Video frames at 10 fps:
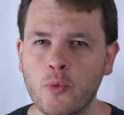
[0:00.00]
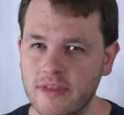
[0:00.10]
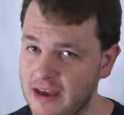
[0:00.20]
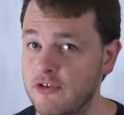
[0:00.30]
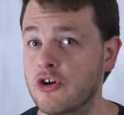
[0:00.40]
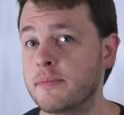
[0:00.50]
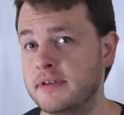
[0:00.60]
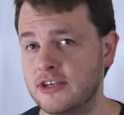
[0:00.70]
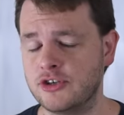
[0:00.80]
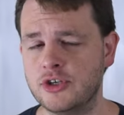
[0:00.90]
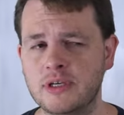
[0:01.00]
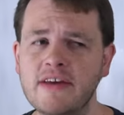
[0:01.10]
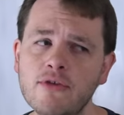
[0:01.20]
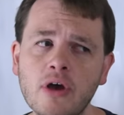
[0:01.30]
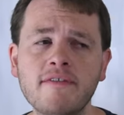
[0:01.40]
with every group you teach it to.
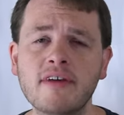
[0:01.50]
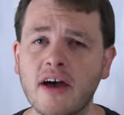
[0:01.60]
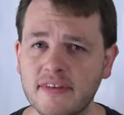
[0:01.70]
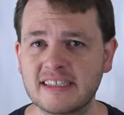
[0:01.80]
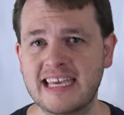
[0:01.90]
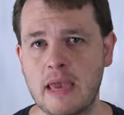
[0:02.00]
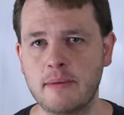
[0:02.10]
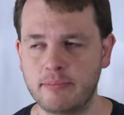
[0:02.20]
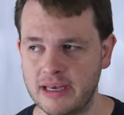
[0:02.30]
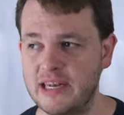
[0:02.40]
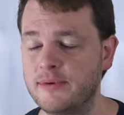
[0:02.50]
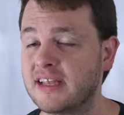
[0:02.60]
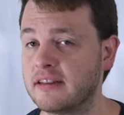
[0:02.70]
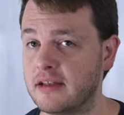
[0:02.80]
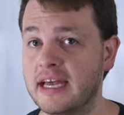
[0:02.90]
Even though I've taught this game and played it with
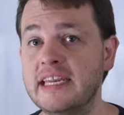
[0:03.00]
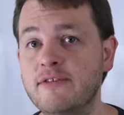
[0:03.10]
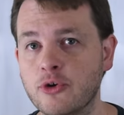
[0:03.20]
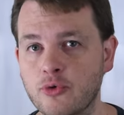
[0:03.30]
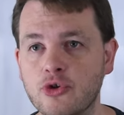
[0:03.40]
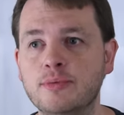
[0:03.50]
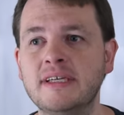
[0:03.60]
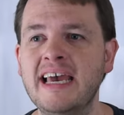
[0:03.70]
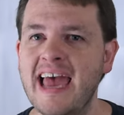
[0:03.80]
a lot of different groups,